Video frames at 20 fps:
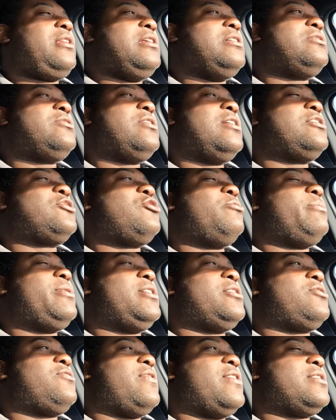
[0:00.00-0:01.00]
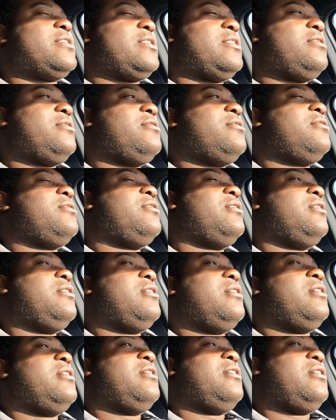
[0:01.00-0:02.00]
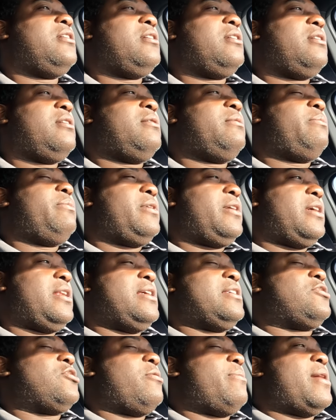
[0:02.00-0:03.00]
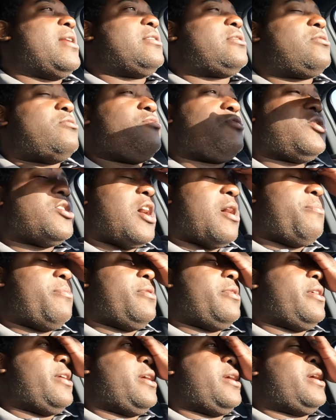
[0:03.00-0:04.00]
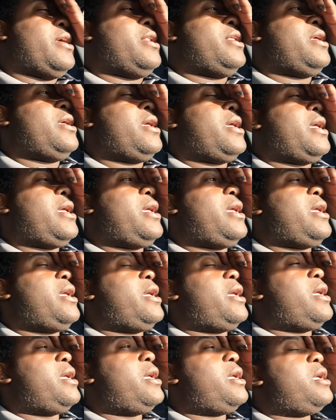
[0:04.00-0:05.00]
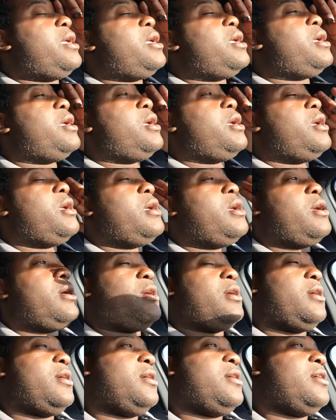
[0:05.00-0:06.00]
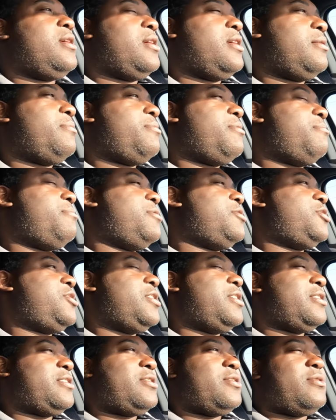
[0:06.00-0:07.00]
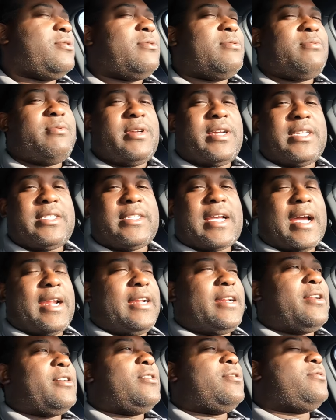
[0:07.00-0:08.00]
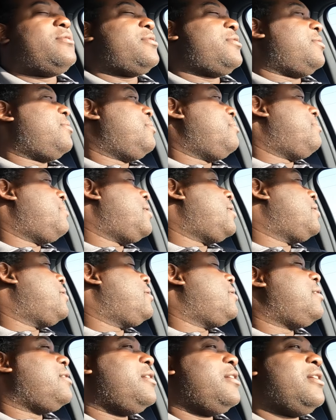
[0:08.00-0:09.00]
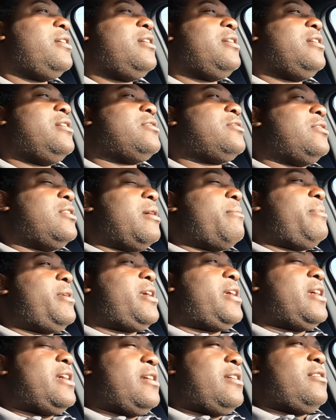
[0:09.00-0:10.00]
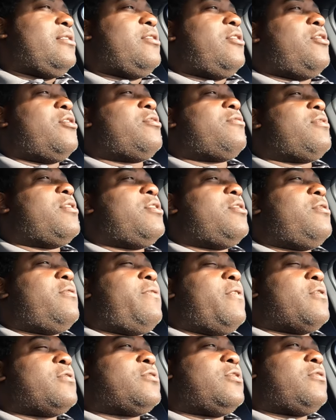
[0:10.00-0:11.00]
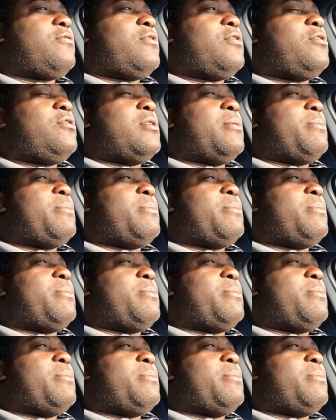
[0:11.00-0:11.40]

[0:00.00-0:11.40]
So that's gonna be interesting. But yeah, they start back to school shopping then, and pretty much it. So we're excited though. So we about to. So let me get on the road, focus on the road.